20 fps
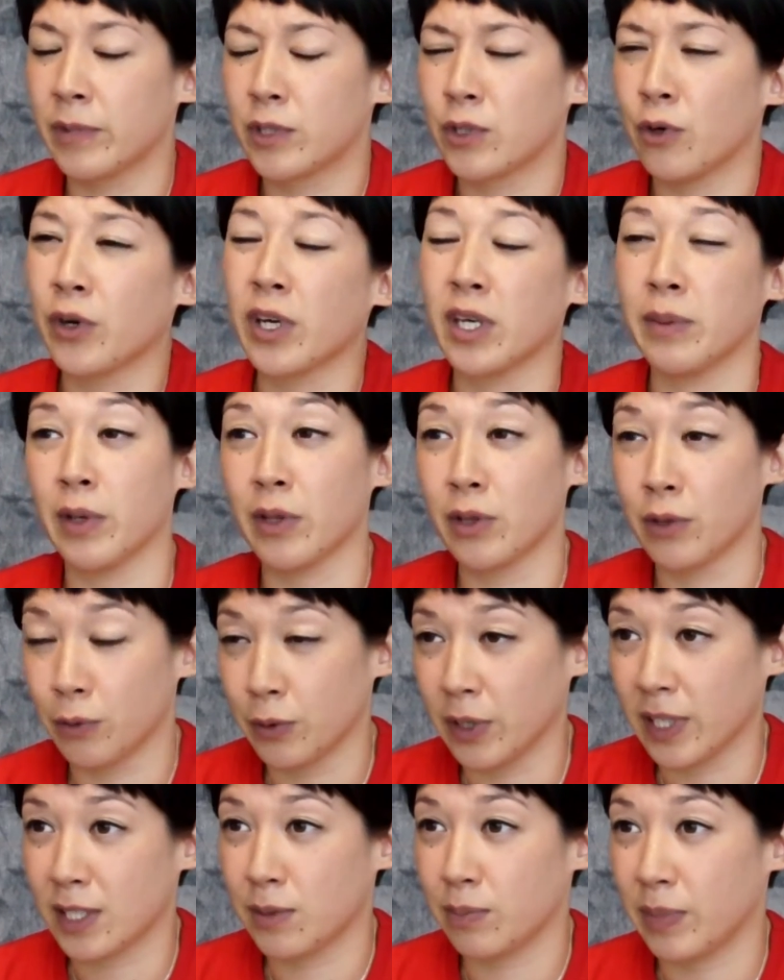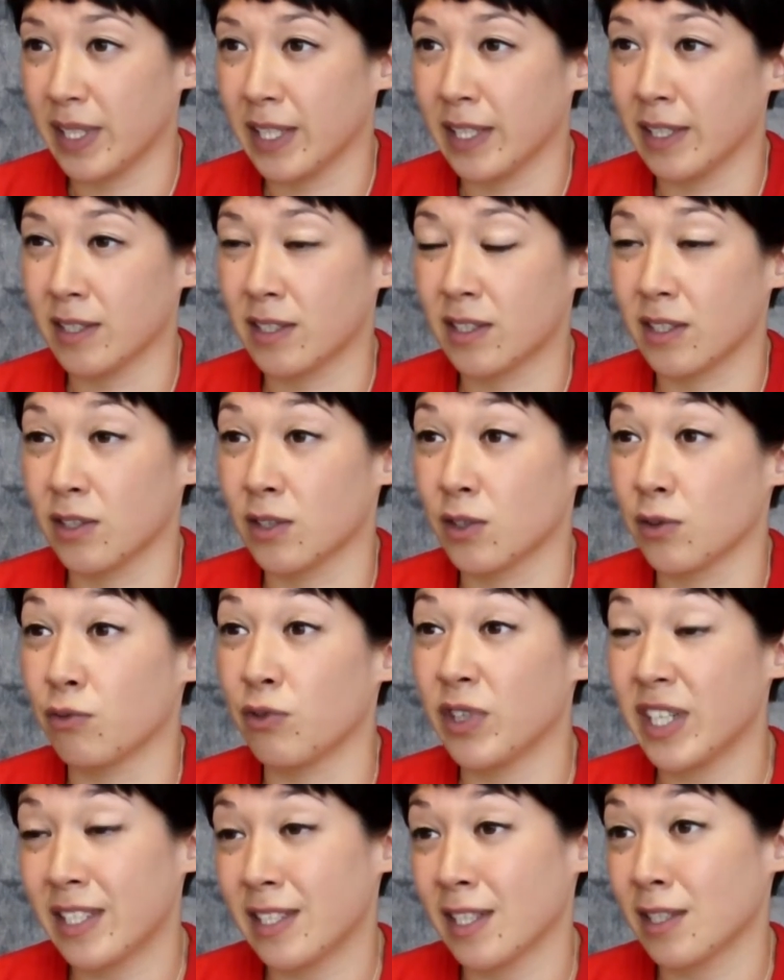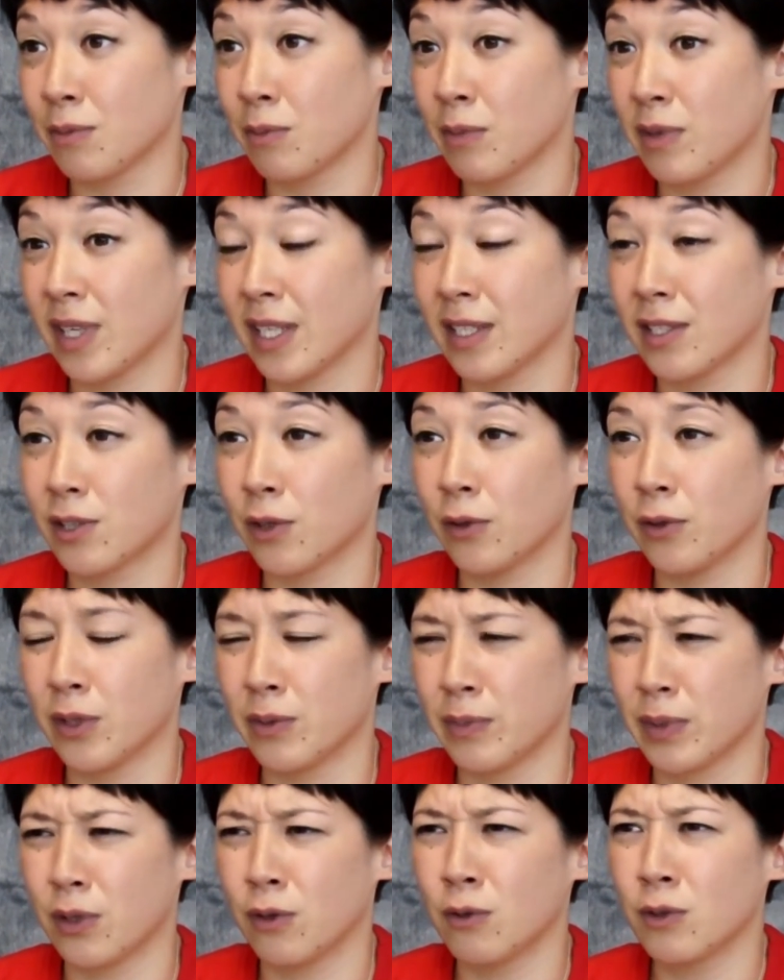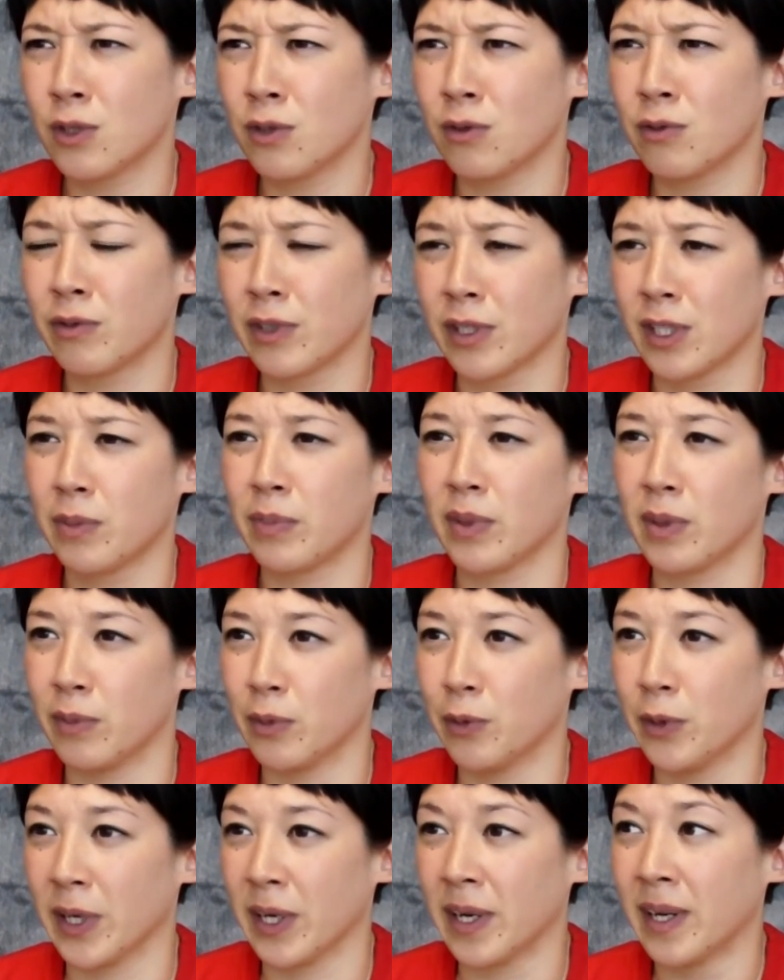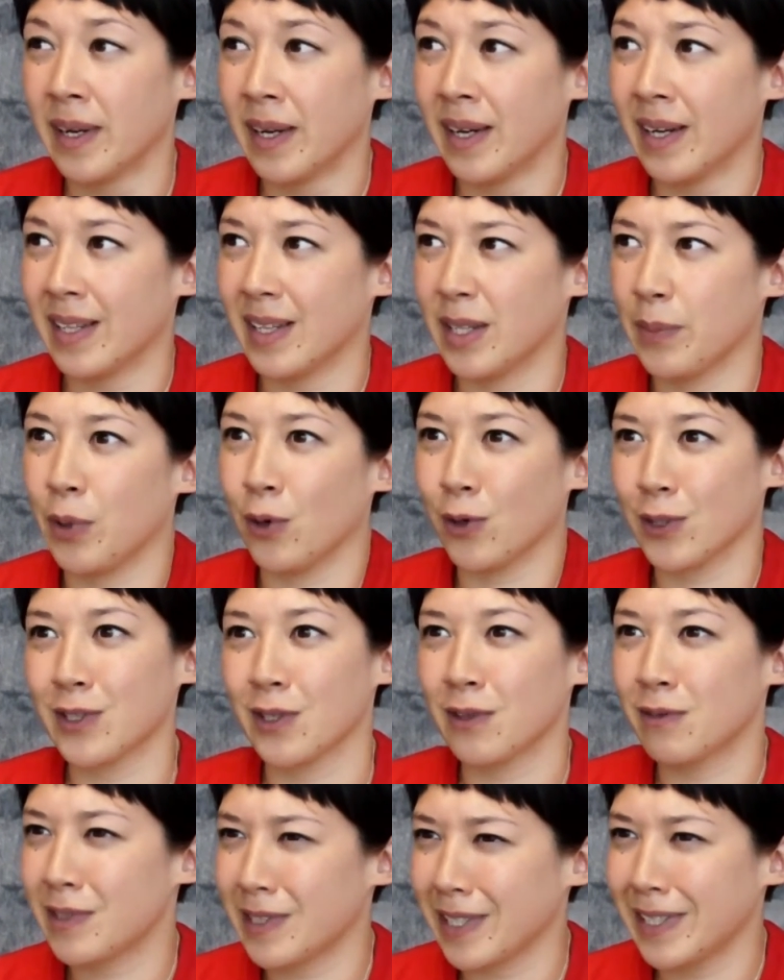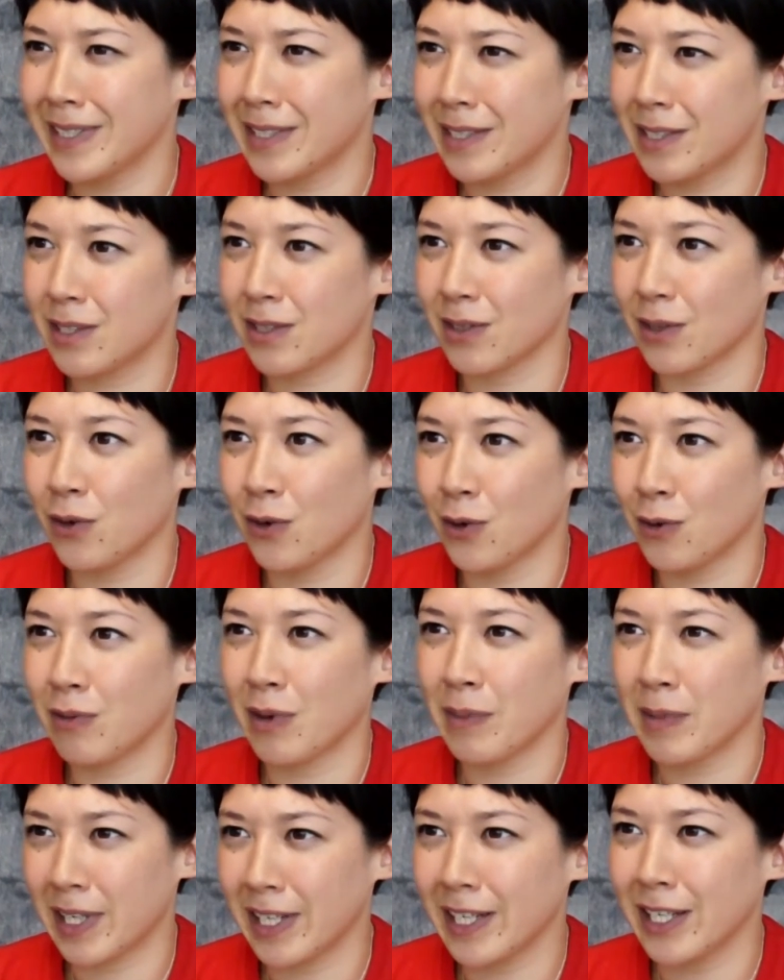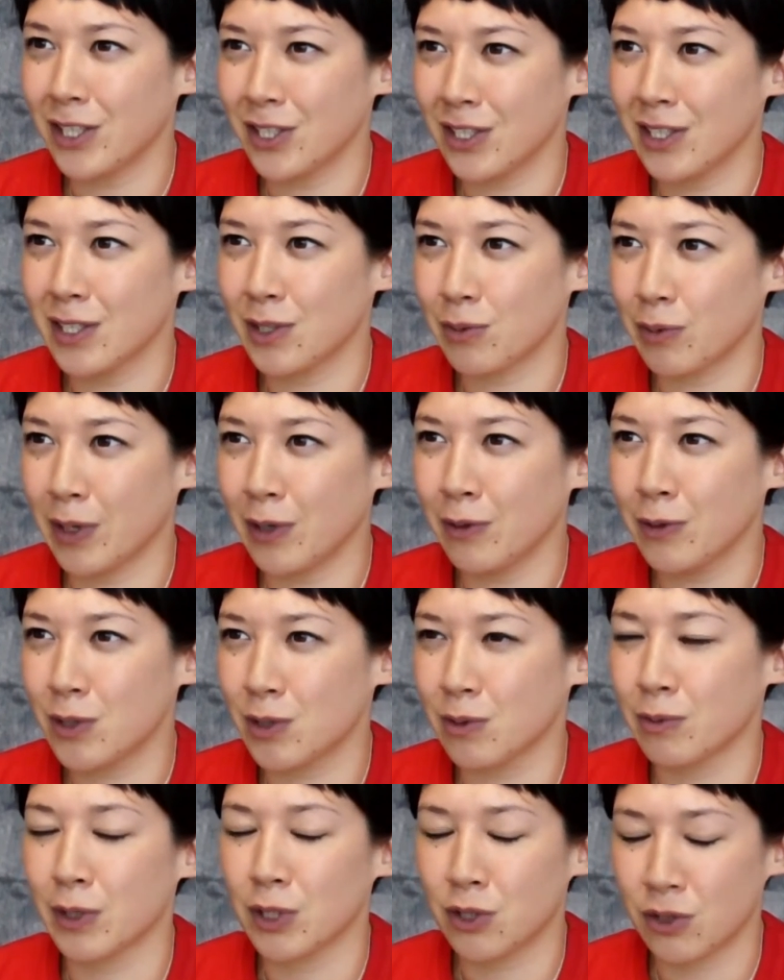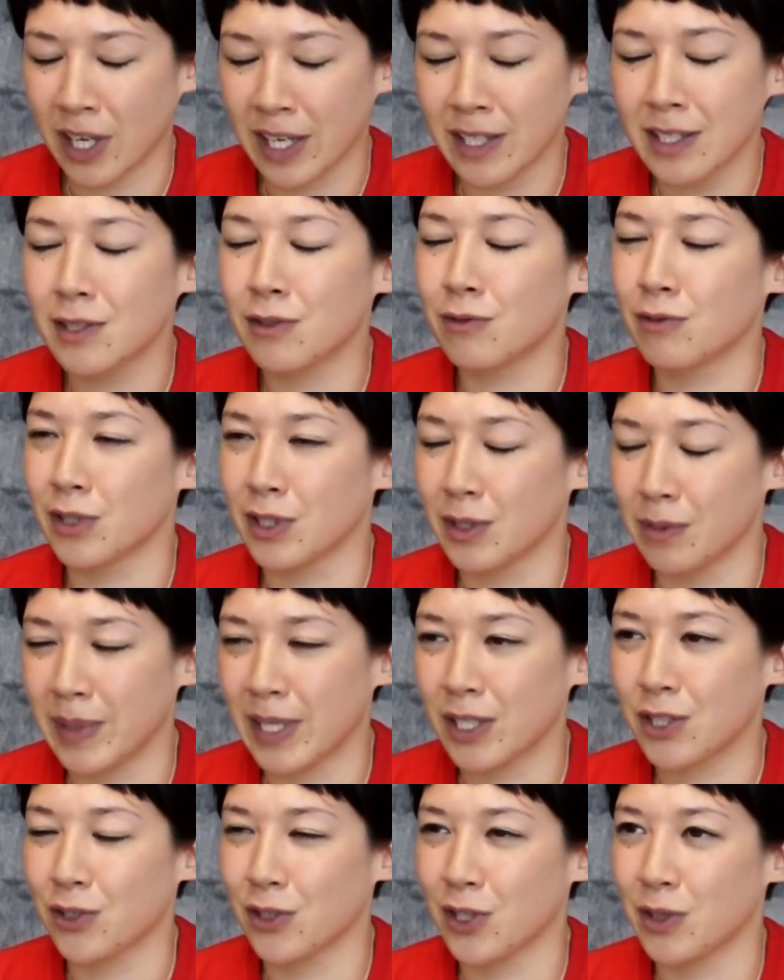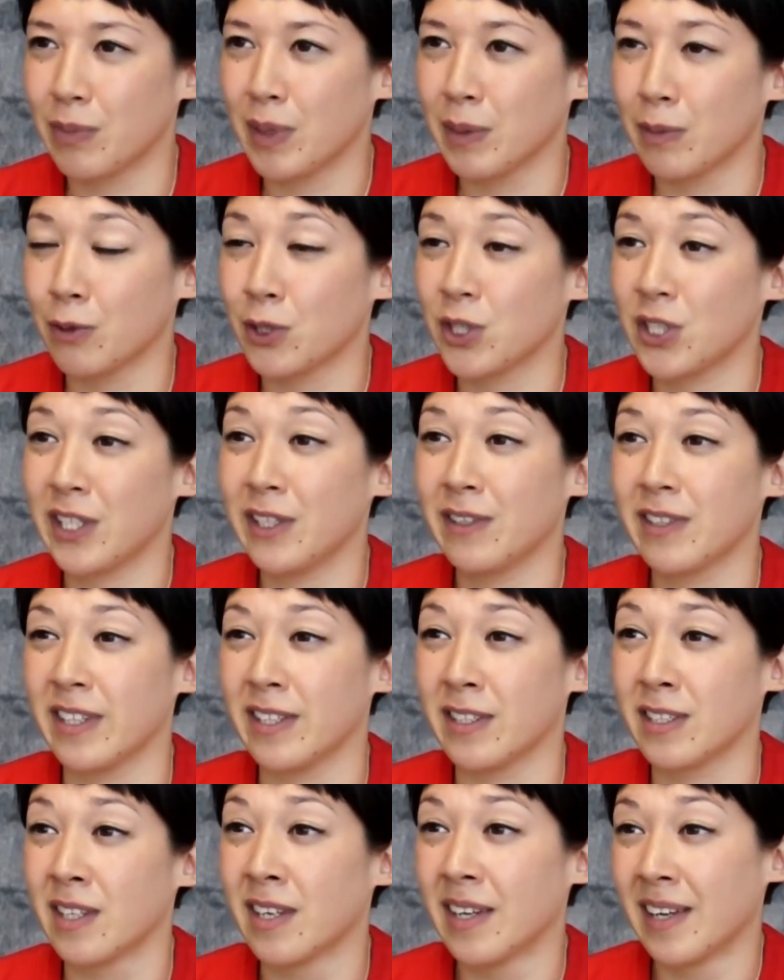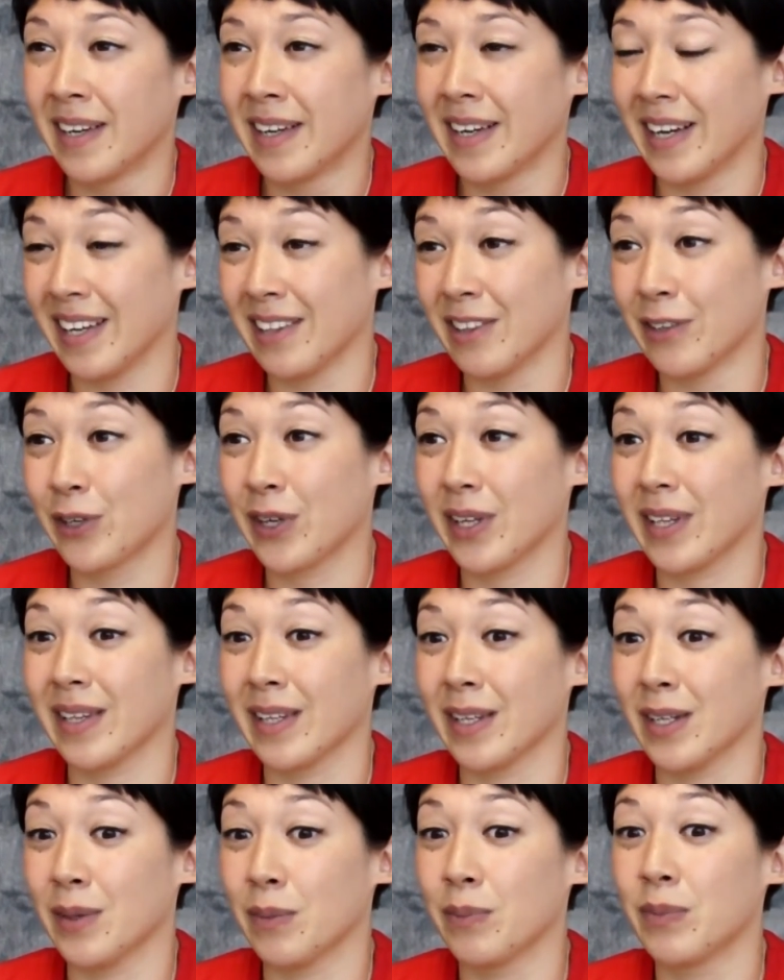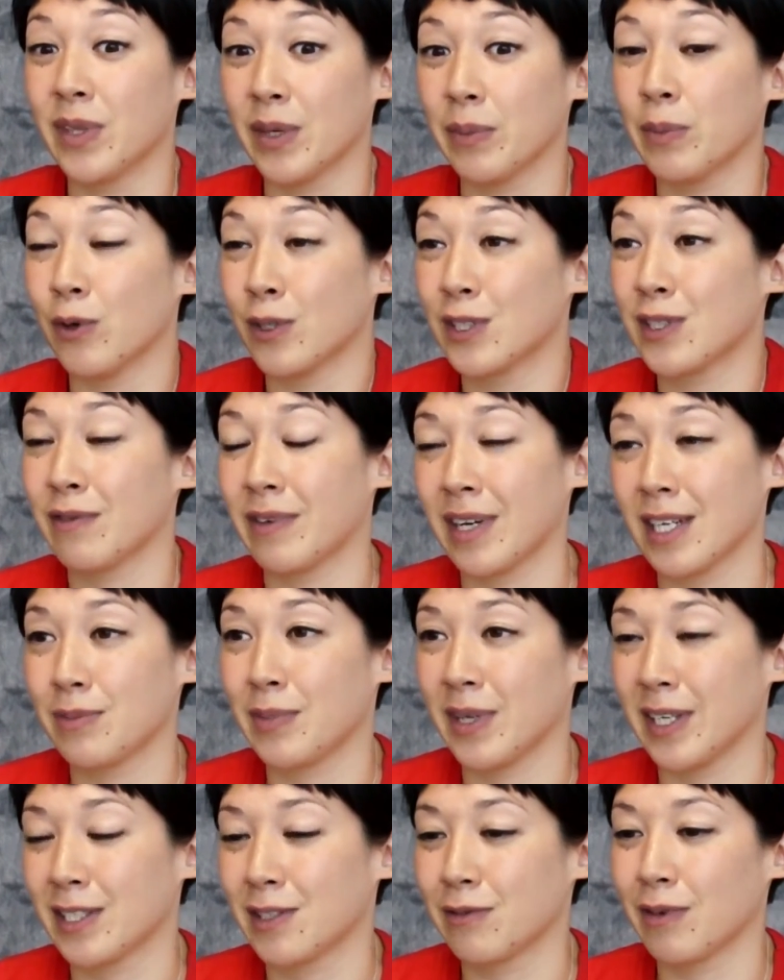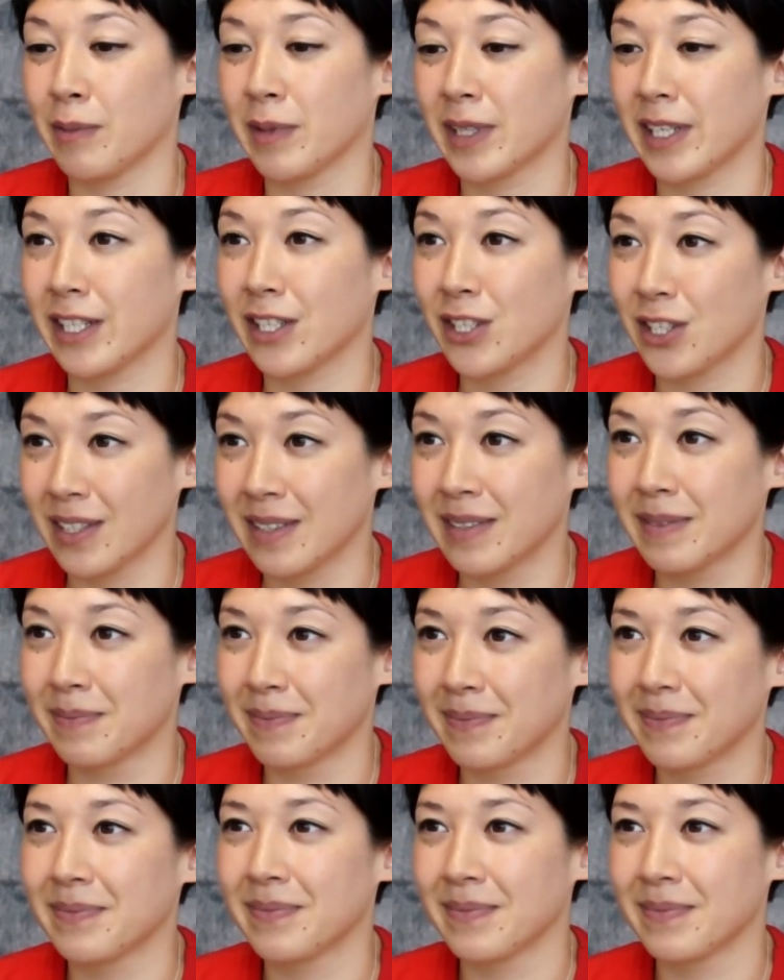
talking about their own experiences of racism within Scotland, but also really promoting the positive sides of immigration as well. So we're trying to really make sure that people share these and look at the positive aspects of immigration.